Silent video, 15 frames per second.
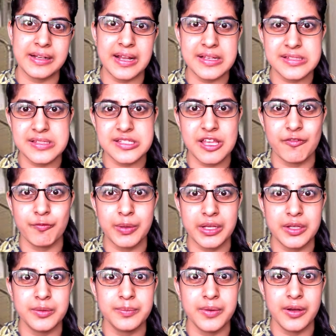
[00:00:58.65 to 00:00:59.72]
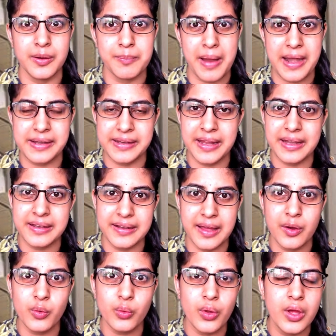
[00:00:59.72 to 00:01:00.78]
classes have become a mandate now